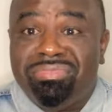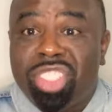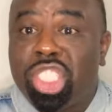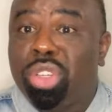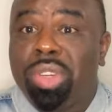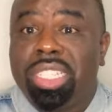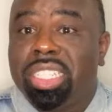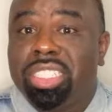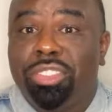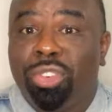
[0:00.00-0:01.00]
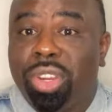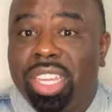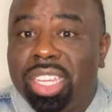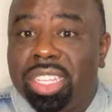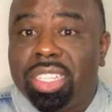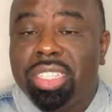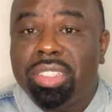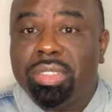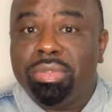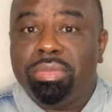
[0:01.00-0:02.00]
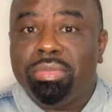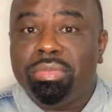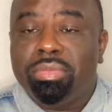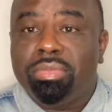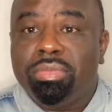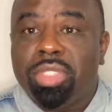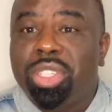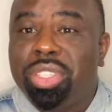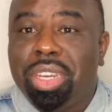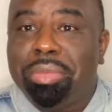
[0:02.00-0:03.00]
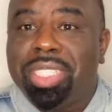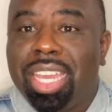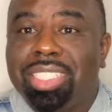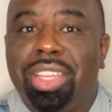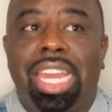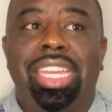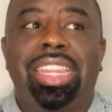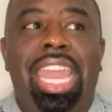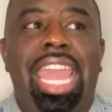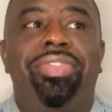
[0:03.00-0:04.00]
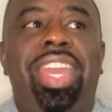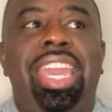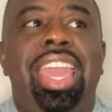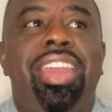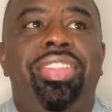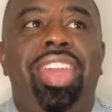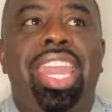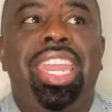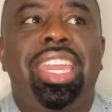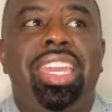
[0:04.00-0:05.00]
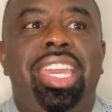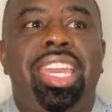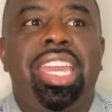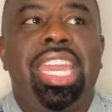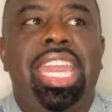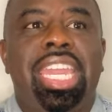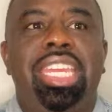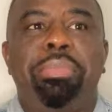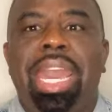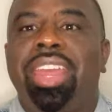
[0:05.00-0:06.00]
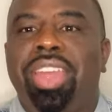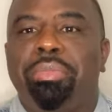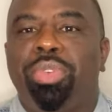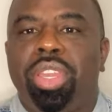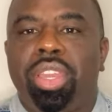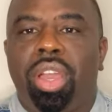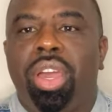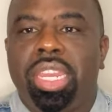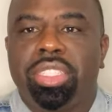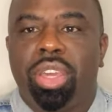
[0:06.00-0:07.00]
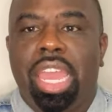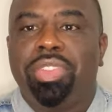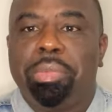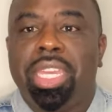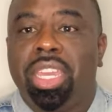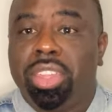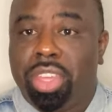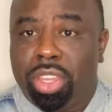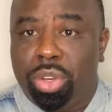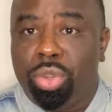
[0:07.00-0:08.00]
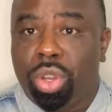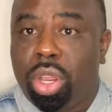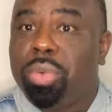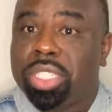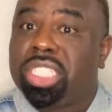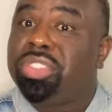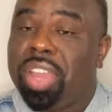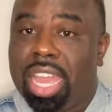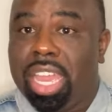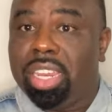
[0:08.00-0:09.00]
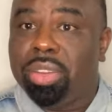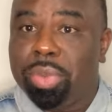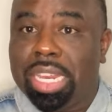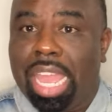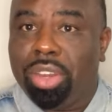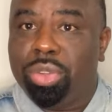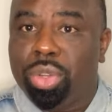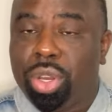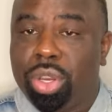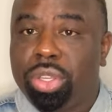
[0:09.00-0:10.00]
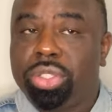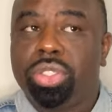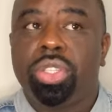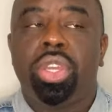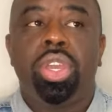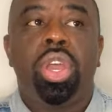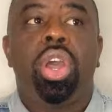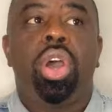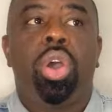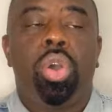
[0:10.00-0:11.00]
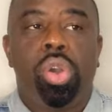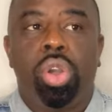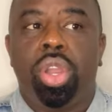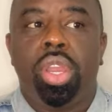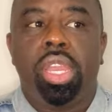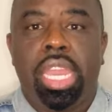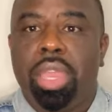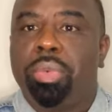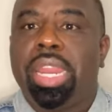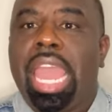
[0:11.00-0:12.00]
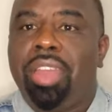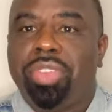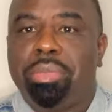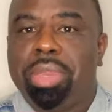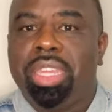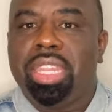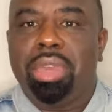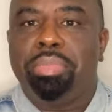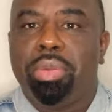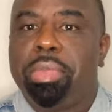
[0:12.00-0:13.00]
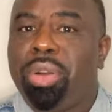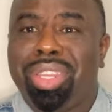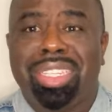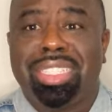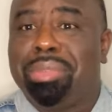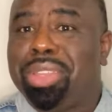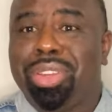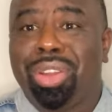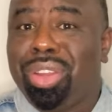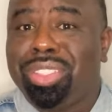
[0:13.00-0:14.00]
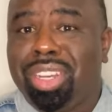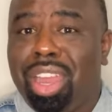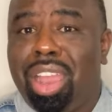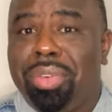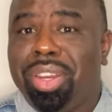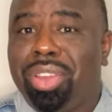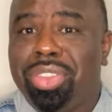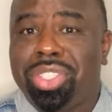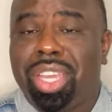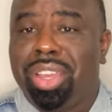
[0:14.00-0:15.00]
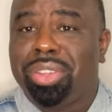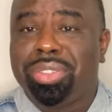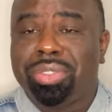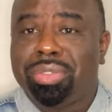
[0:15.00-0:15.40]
Charisse is a friend. You see what I'm saying? So like they anybody they bring on is going to have to be either a new girl, which is fine. We like new girls. Or it would have to be them promoting some of the girls that are already on the show.